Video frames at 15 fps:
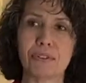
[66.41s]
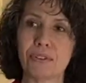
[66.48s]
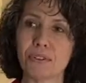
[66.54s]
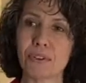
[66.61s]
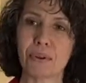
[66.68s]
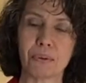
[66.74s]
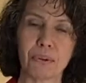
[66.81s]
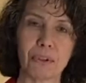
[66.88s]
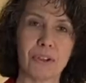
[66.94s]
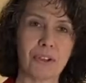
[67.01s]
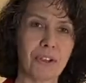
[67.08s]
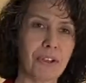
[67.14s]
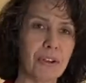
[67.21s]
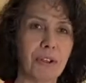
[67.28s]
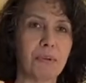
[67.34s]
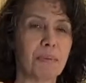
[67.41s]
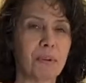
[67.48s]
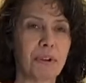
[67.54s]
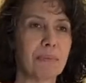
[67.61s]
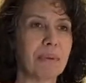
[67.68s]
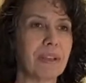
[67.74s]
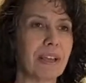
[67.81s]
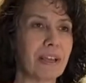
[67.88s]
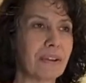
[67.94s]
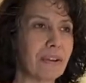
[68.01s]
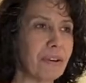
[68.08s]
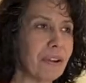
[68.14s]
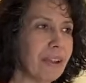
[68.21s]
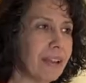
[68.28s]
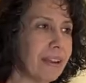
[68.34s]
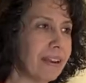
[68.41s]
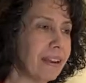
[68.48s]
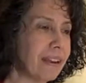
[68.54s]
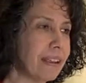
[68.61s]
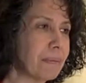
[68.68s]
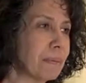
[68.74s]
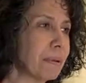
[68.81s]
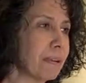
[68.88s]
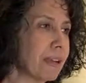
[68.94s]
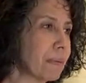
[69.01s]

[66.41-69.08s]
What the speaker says: And so, you know, you put them together and come